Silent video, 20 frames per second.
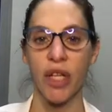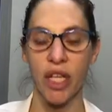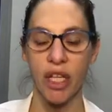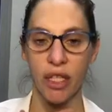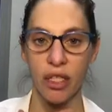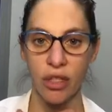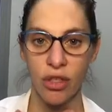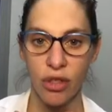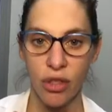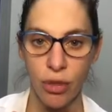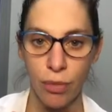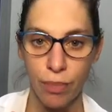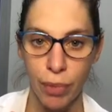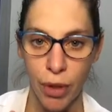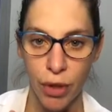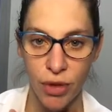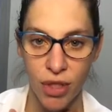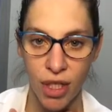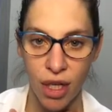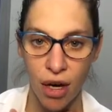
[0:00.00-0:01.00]
can do
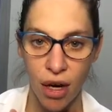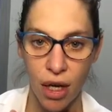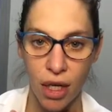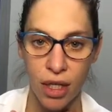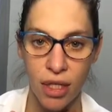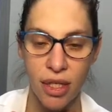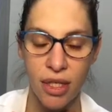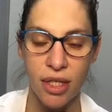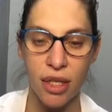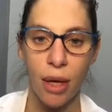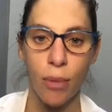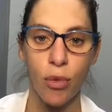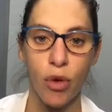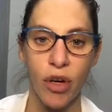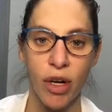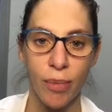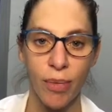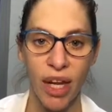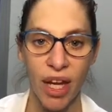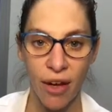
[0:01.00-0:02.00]
Botox, I'm going
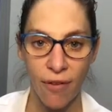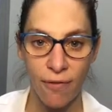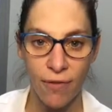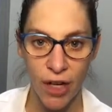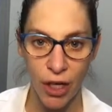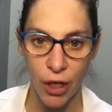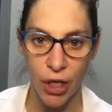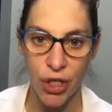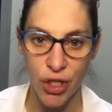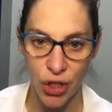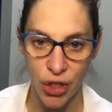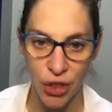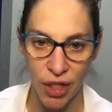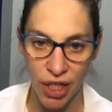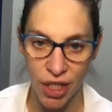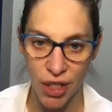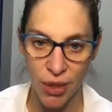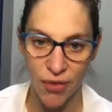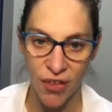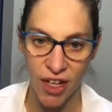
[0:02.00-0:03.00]
to make a very
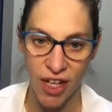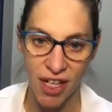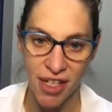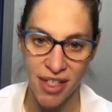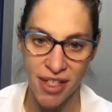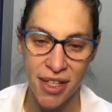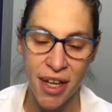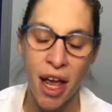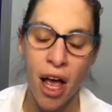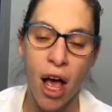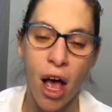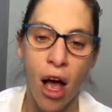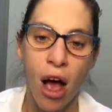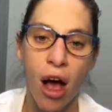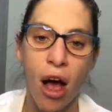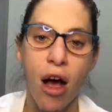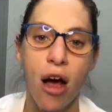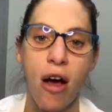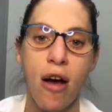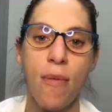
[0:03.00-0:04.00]
strange face,
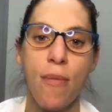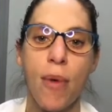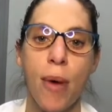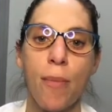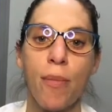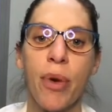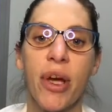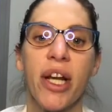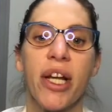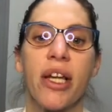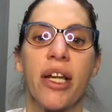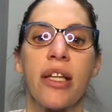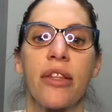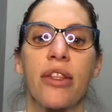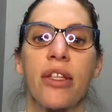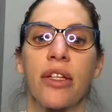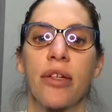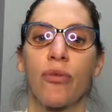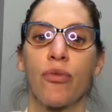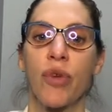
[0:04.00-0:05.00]
but
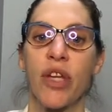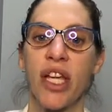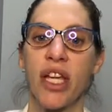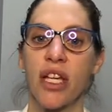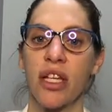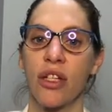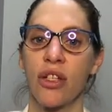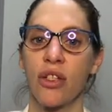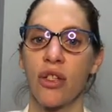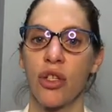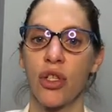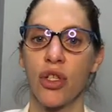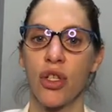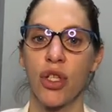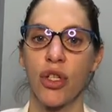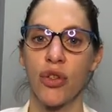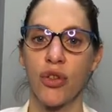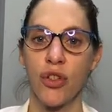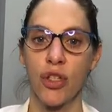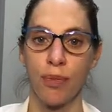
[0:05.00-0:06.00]
we can
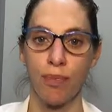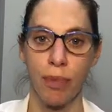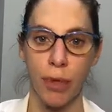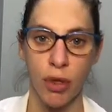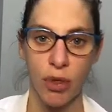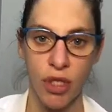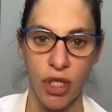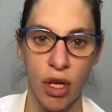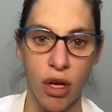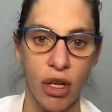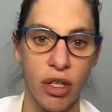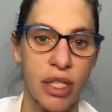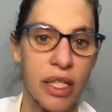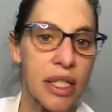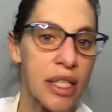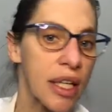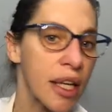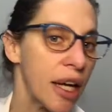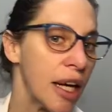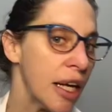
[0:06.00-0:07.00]
use Botox
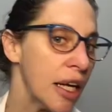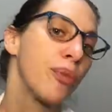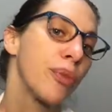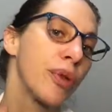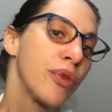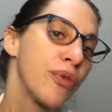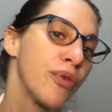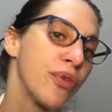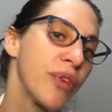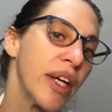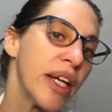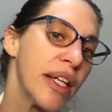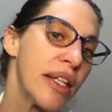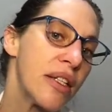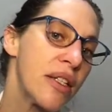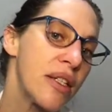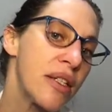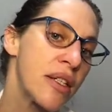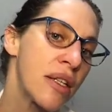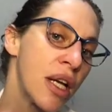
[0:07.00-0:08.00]
to
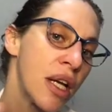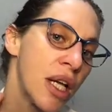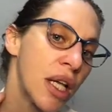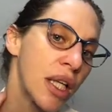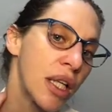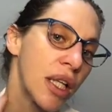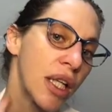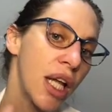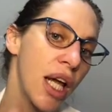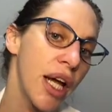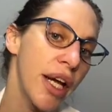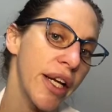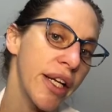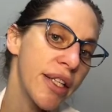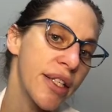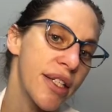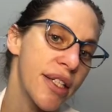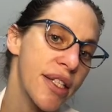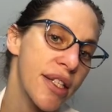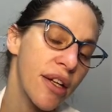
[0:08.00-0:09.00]
prevent
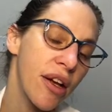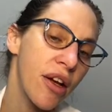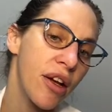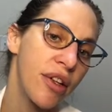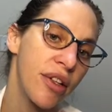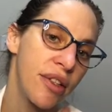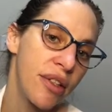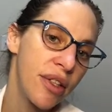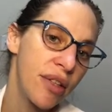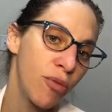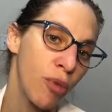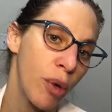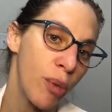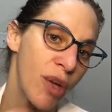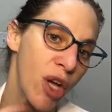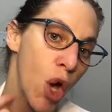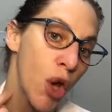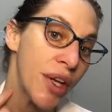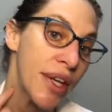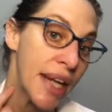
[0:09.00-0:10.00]
lines, what we
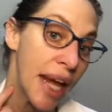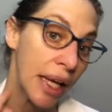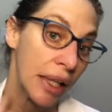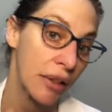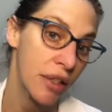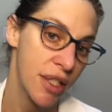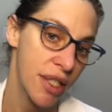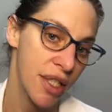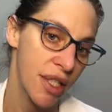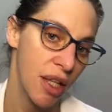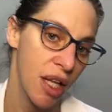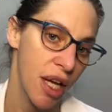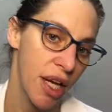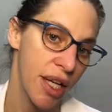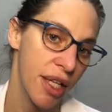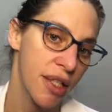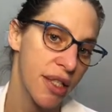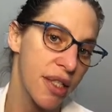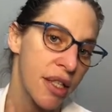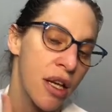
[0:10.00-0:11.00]
call necklace
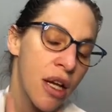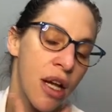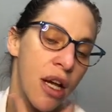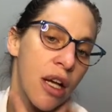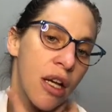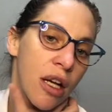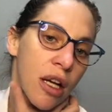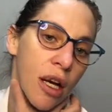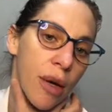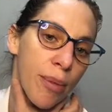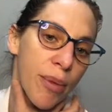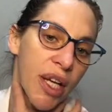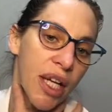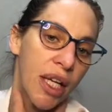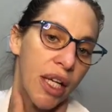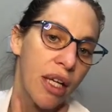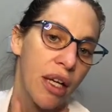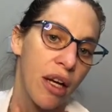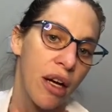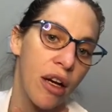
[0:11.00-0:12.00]
lines,
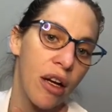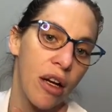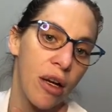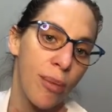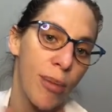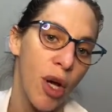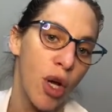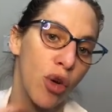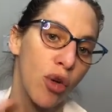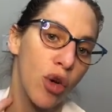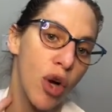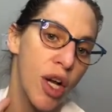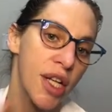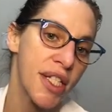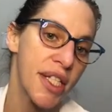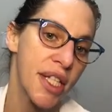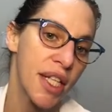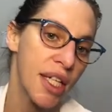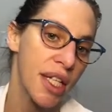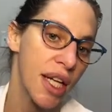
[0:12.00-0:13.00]
coming
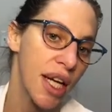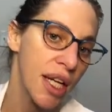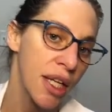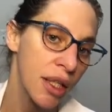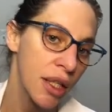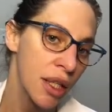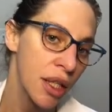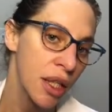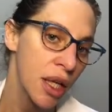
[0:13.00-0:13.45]
across the neck.